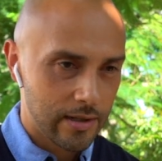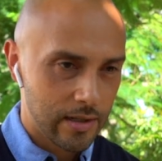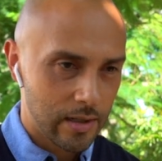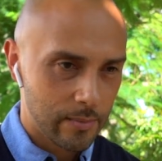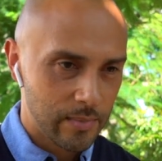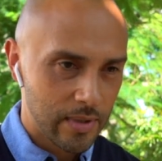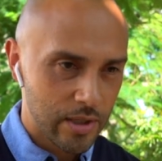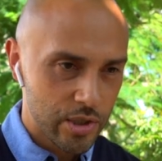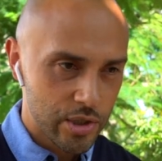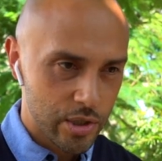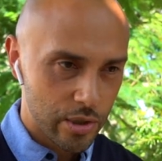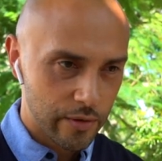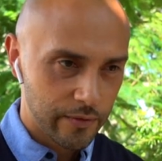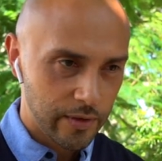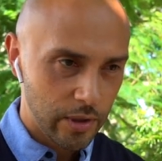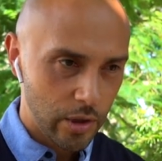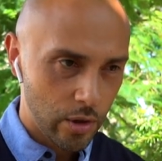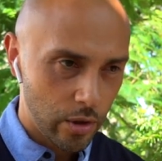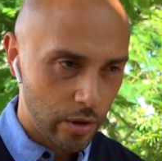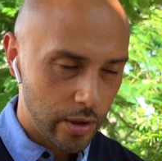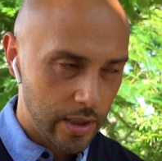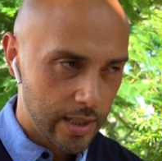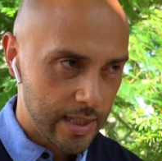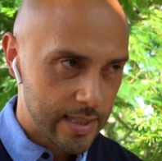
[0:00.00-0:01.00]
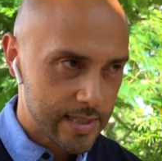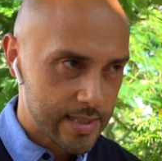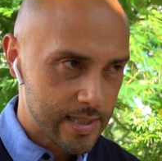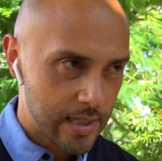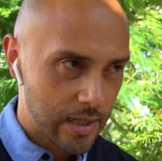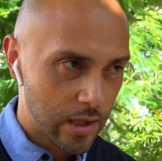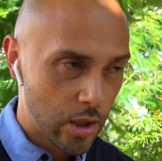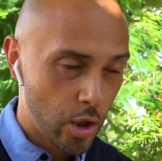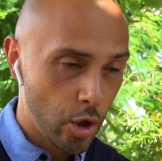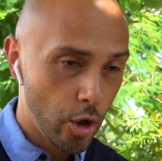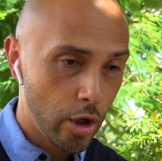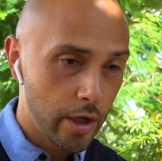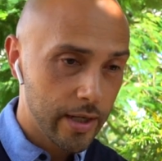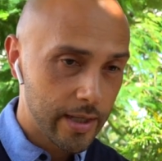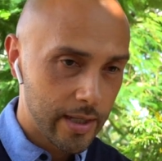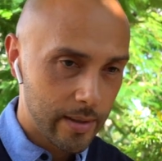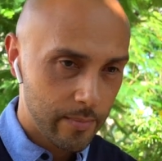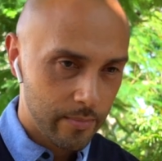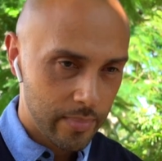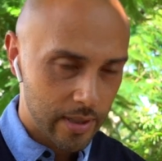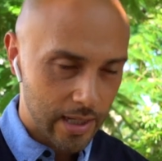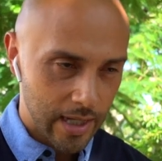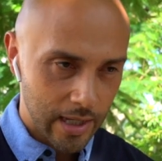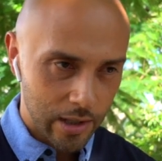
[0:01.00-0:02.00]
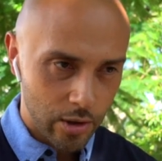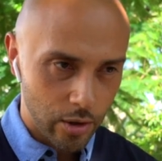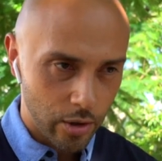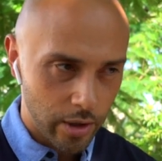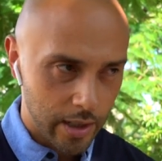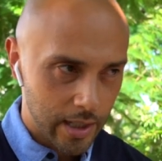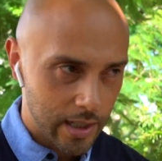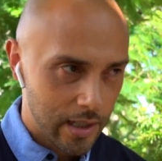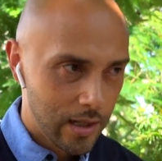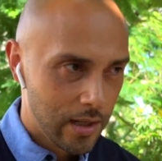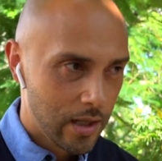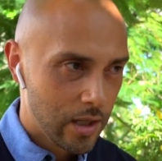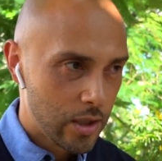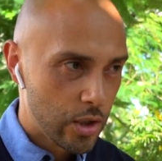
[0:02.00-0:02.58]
and I'm not sure if the audience caught it, but I caught it.